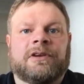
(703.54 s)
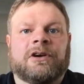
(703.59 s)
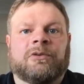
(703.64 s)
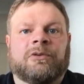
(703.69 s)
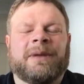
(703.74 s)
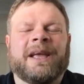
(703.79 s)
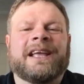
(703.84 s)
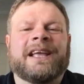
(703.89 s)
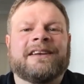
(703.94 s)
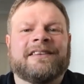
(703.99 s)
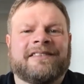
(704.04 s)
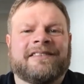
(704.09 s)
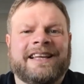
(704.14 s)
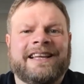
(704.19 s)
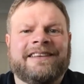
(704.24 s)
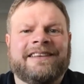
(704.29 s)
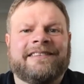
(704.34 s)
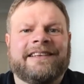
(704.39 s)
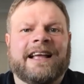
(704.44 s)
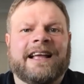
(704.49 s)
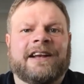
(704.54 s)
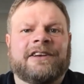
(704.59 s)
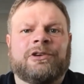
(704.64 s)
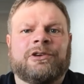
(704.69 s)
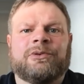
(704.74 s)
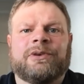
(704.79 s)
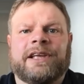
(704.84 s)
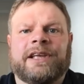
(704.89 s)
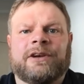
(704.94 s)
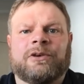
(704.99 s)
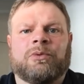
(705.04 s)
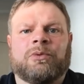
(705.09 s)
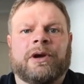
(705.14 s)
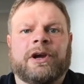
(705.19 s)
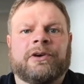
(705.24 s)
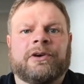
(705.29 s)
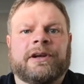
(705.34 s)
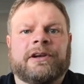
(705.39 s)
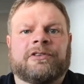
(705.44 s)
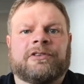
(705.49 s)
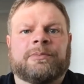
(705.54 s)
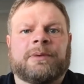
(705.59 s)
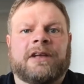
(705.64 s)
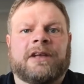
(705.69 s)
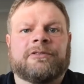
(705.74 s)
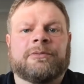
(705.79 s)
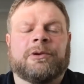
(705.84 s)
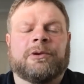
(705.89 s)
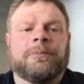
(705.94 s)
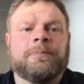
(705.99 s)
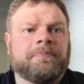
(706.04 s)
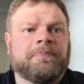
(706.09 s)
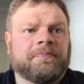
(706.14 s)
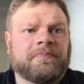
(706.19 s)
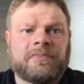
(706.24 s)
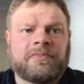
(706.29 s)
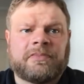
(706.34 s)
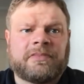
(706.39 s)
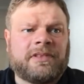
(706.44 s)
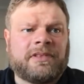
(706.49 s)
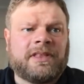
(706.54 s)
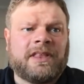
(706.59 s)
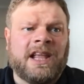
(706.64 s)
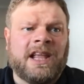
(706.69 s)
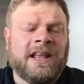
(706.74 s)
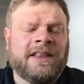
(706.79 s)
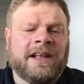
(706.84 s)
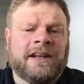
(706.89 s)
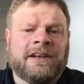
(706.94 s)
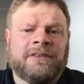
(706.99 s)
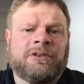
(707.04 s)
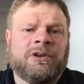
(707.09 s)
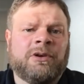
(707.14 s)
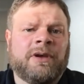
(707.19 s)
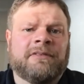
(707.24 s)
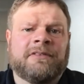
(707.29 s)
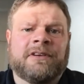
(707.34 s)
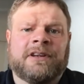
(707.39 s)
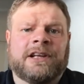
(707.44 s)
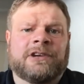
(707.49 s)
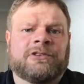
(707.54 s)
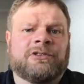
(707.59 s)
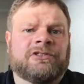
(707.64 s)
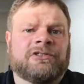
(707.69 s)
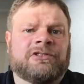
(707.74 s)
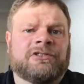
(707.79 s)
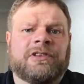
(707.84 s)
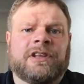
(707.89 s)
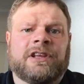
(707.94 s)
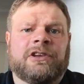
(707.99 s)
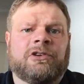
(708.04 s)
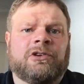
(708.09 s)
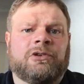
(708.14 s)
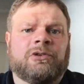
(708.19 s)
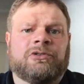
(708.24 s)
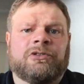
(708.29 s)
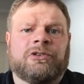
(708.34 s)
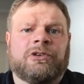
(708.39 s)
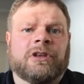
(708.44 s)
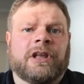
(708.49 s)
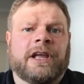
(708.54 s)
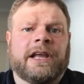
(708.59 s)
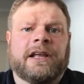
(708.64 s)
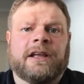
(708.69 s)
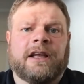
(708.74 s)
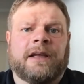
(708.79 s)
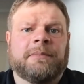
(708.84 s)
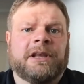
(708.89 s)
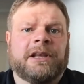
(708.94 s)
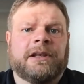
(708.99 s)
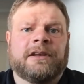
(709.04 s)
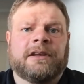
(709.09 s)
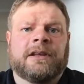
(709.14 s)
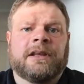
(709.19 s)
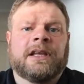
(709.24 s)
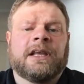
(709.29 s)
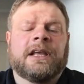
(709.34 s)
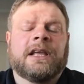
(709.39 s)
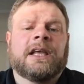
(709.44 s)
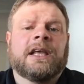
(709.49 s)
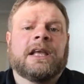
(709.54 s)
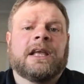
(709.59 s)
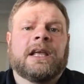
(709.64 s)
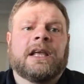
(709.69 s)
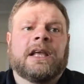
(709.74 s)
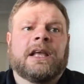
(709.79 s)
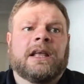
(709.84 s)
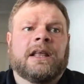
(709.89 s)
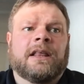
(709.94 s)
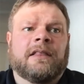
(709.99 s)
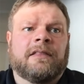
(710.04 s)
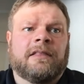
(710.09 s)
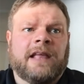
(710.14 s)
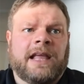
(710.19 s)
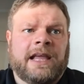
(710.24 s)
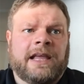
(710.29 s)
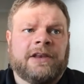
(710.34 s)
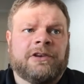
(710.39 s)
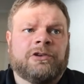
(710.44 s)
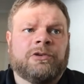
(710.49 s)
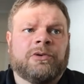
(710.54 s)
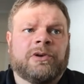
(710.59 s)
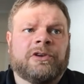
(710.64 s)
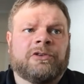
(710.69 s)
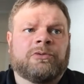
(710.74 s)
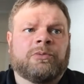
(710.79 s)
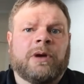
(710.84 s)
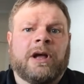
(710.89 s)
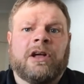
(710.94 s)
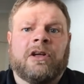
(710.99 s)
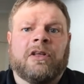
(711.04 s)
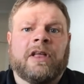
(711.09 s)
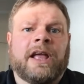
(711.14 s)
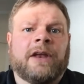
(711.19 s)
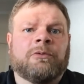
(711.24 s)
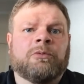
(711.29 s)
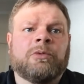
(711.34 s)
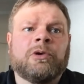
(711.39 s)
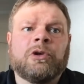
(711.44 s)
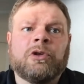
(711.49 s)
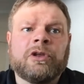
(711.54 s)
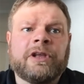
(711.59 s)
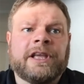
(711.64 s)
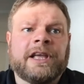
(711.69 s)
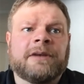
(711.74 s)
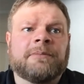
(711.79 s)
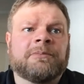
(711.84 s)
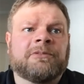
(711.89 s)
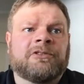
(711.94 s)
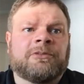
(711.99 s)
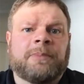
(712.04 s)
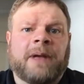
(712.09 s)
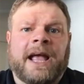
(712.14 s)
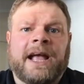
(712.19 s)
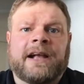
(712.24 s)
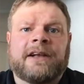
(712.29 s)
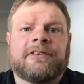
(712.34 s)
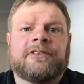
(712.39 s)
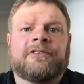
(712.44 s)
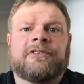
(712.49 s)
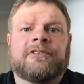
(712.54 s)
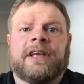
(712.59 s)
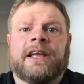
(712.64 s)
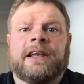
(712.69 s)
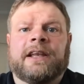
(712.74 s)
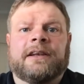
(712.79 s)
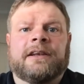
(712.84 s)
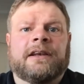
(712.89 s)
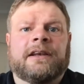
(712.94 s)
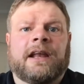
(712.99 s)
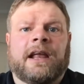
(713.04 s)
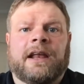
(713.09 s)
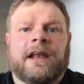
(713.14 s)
make it as easy on you to get it wired in as possible. And then if you have an electrician that you use and you like, they can do it as well, and we'll get them specs and